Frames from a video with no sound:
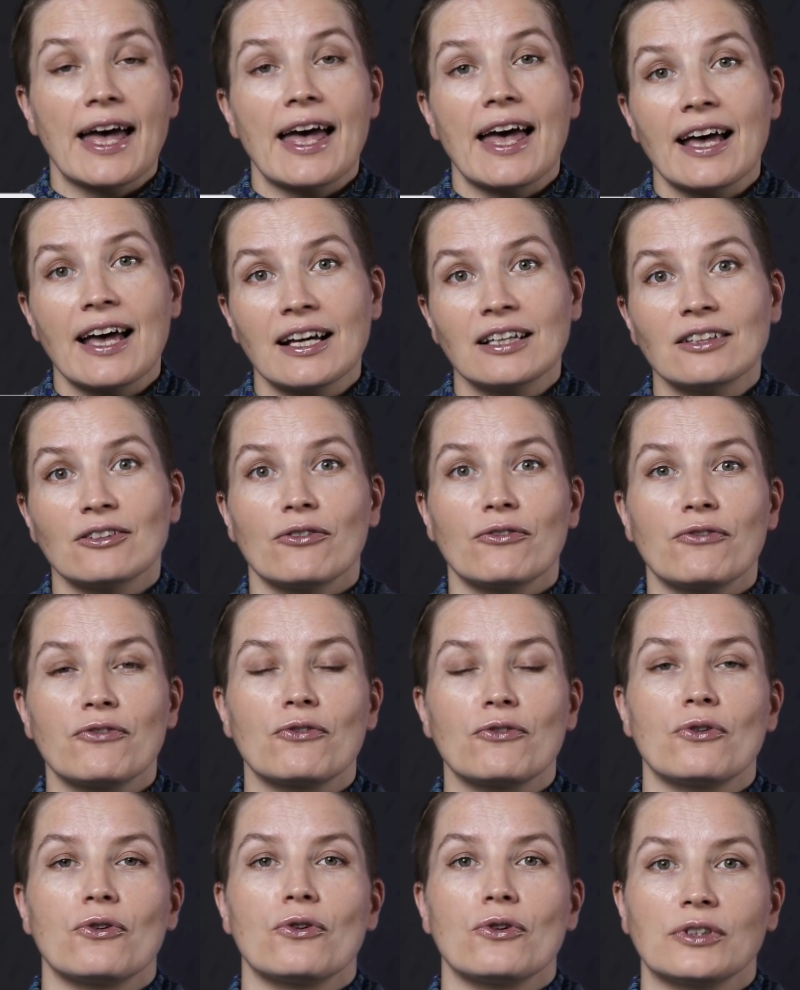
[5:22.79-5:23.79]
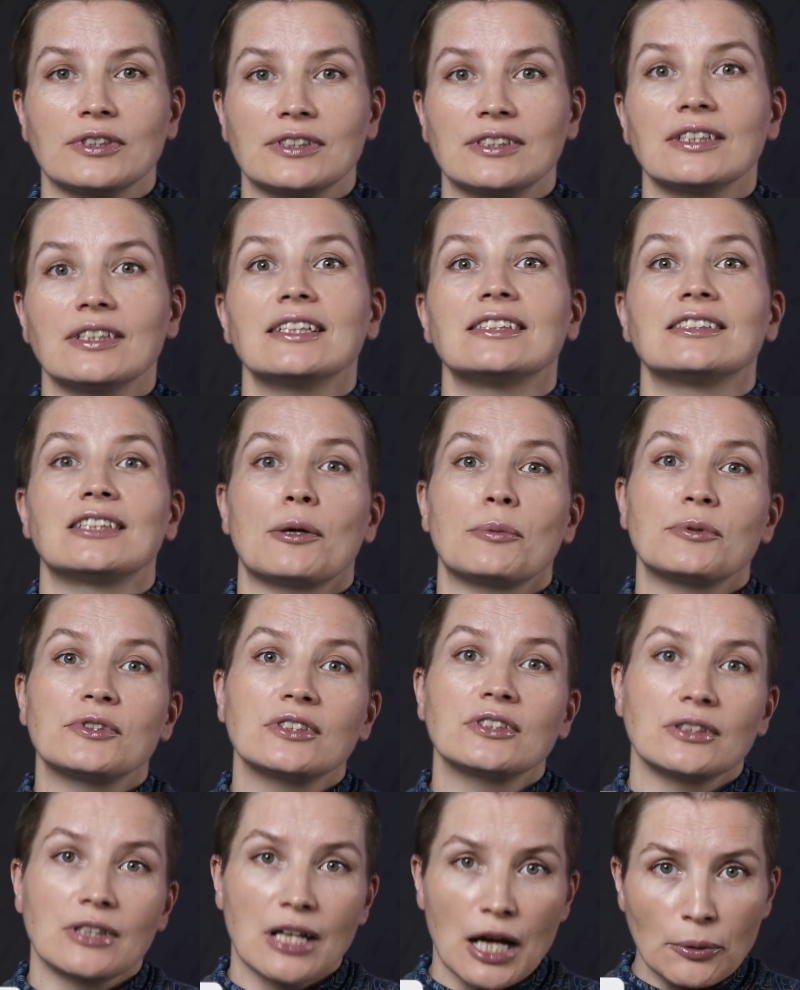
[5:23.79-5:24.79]
and of course
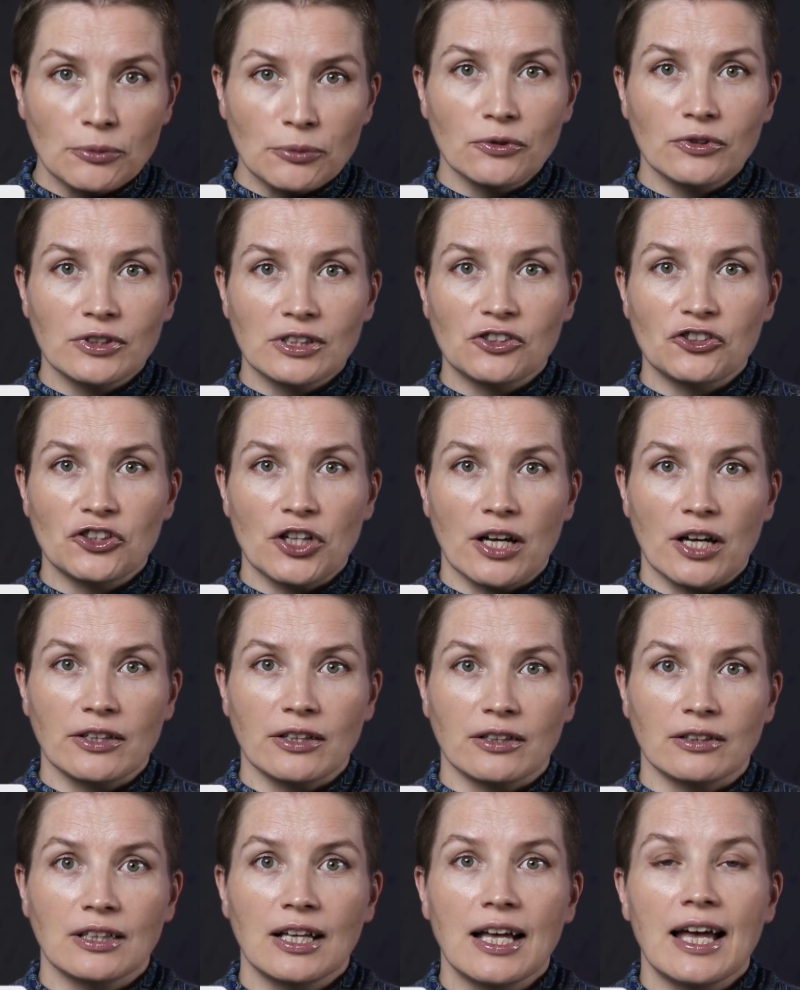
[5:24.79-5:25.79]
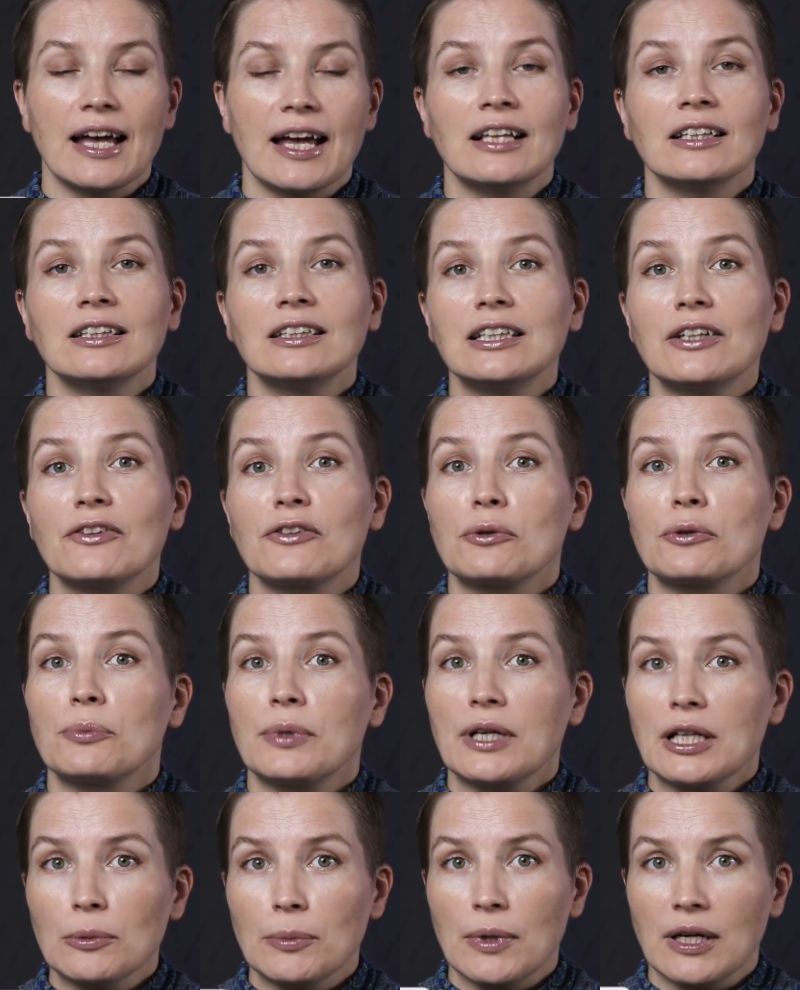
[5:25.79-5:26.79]
subscribe to this channel and click the
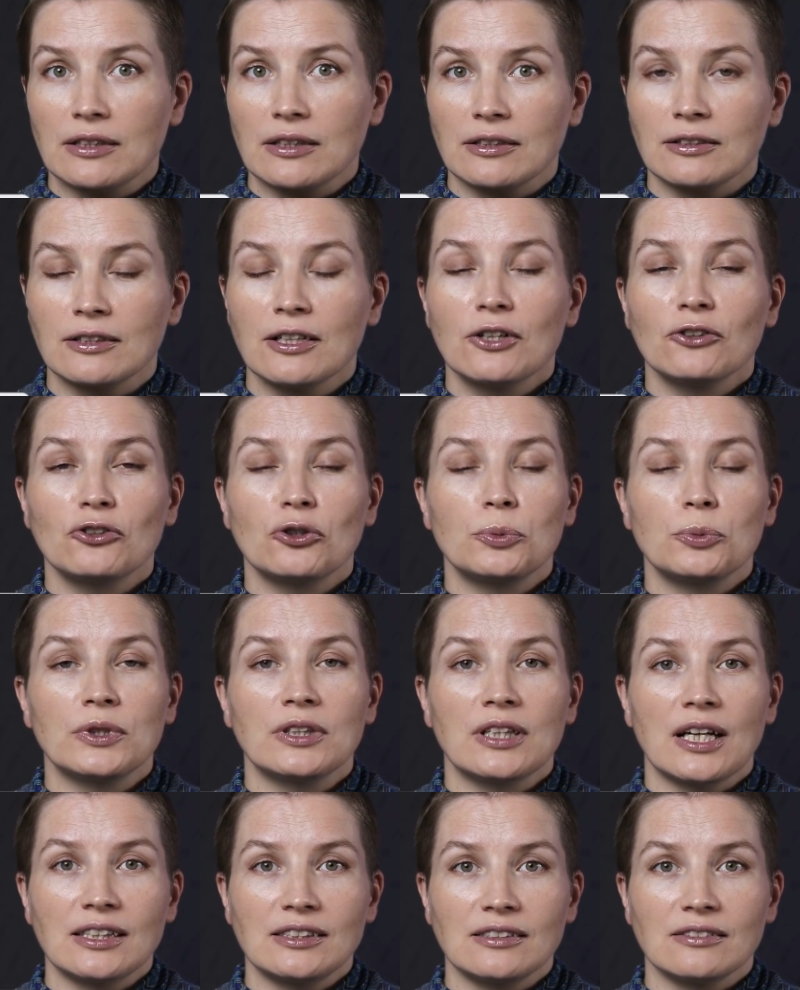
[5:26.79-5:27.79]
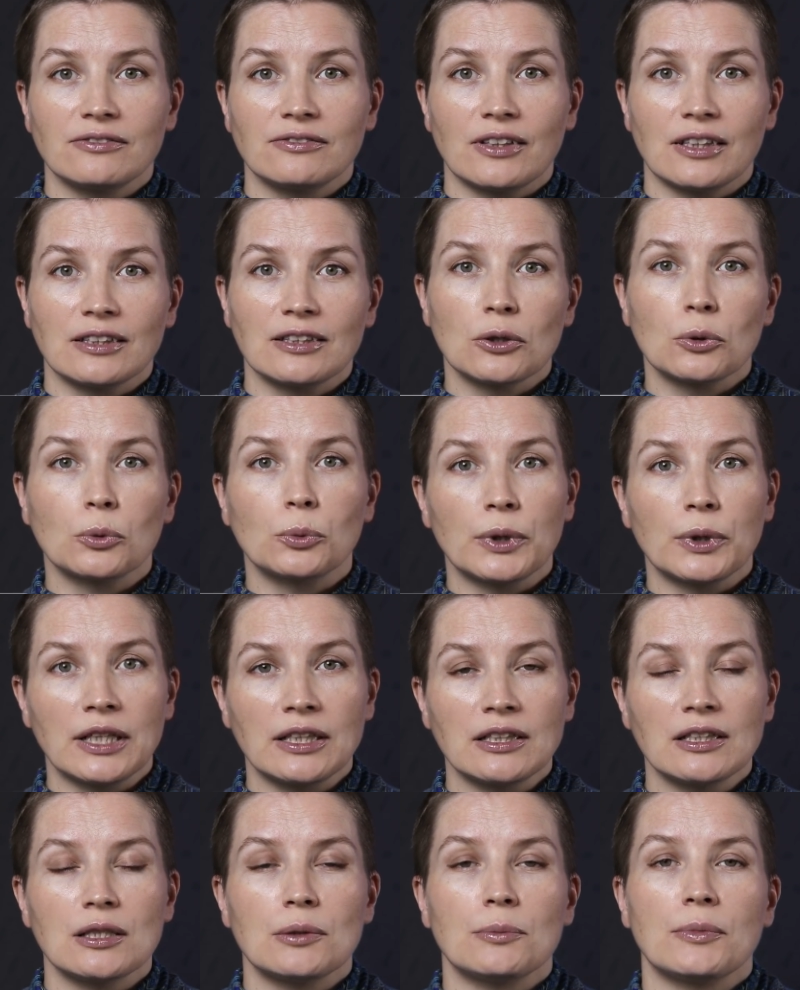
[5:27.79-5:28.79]
bell button to be notified
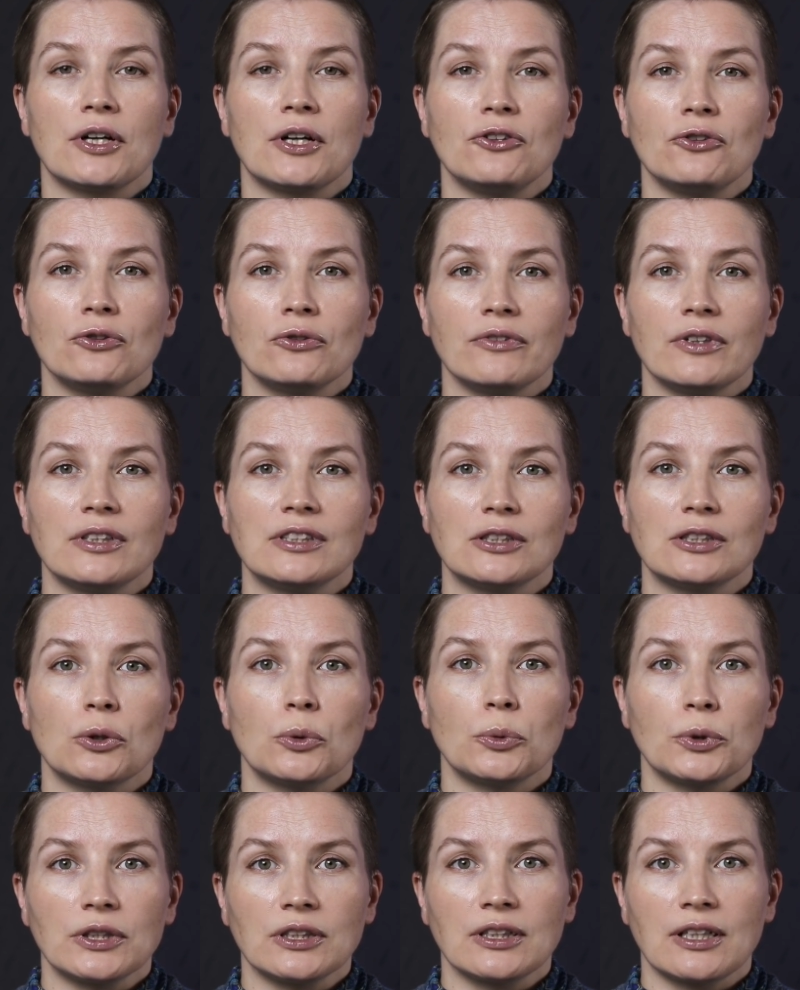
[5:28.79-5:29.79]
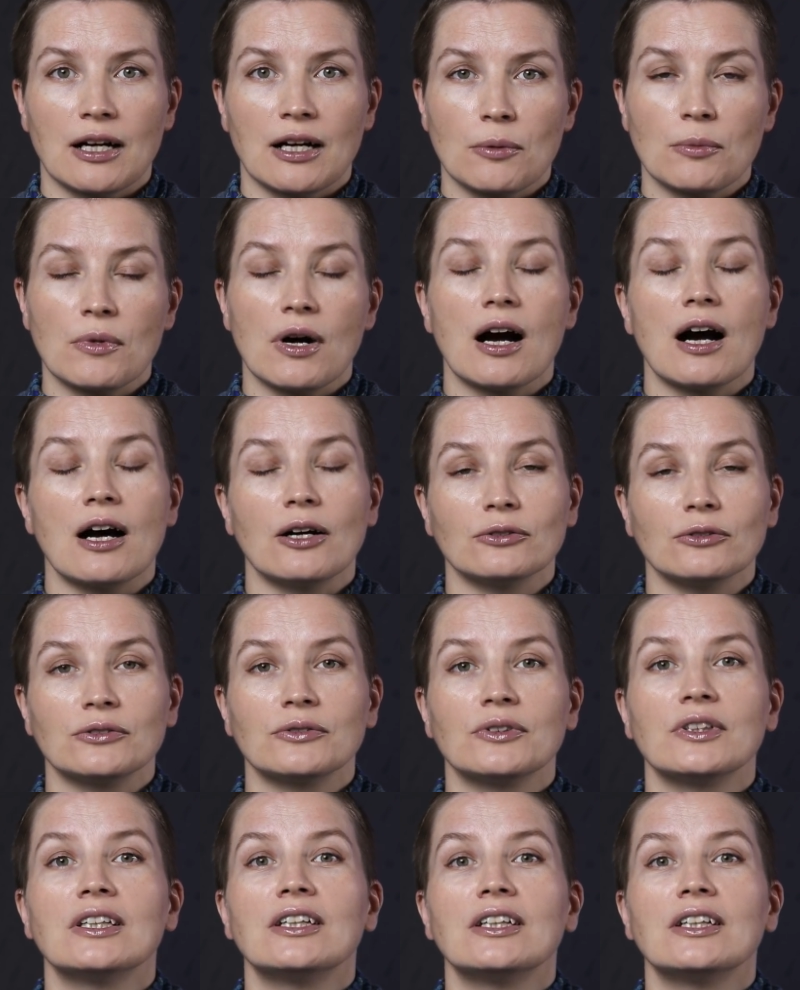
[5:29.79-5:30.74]
when my new video will come out.